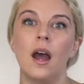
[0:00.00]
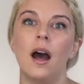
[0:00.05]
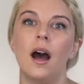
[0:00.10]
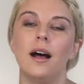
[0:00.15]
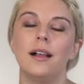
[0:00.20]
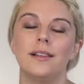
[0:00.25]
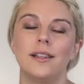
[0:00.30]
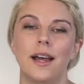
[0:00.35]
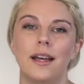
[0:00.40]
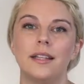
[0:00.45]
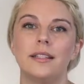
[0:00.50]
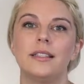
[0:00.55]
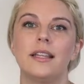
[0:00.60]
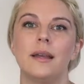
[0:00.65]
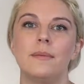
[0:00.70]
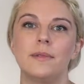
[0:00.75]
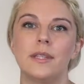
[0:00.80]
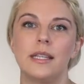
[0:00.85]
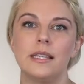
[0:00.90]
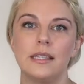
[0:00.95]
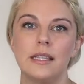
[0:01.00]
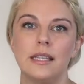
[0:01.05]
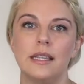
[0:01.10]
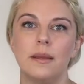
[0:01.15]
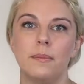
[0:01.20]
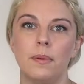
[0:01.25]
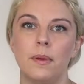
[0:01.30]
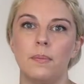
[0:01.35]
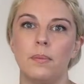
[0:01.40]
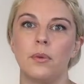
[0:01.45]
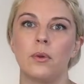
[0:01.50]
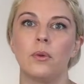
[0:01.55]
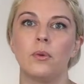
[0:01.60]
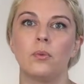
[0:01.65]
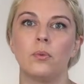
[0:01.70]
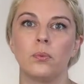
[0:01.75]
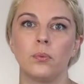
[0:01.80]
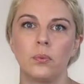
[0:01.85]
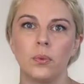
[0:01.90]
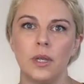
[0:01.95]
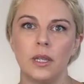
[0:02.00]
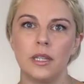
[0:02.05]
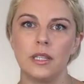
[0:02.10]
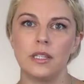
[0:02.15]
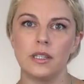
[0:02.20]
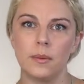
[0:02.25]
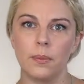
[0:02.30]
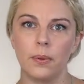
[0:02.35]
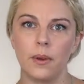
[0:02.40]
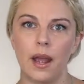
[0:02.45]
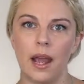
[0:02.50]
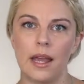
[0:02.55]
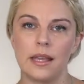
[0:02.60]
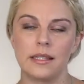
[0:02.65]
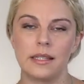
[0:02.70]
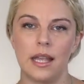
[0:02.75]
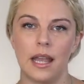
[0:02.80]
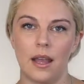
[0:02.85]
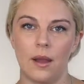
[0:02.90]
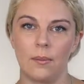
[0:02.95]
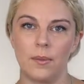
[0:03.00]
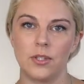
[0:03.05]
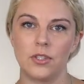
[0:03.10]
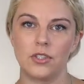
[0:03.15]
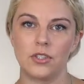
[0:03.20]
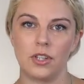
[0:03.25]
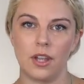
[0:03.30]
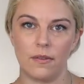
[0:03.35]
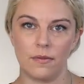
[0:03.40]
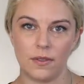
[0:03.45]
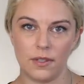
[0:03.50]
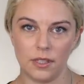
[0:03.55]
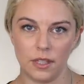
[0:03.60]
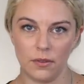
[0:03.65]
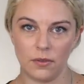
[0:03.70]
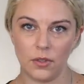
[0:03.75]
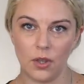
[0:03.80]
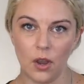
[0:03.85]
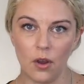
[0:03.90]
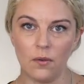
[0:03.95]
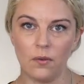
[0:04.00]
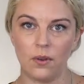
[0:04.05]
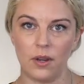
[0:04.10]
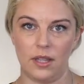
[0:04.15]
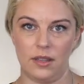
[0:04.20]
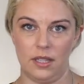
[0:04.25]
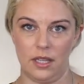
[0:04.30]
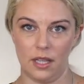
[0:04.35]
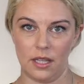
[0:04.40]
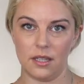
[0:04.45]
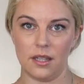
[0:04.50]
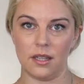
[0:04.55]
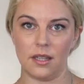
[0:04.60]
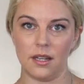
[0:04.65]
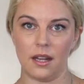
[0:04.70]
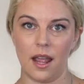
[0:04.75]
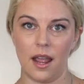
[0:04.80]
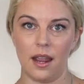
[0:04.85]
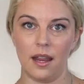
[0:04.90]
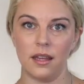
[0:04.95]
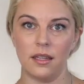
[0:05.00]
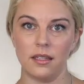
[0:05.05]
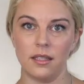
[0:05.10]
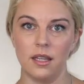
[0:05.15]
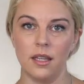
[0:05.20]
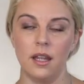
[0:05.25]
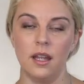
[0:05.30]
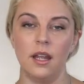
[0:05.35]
A lot of times I see that people are really surprised at how much stuff is left over at the end of the night.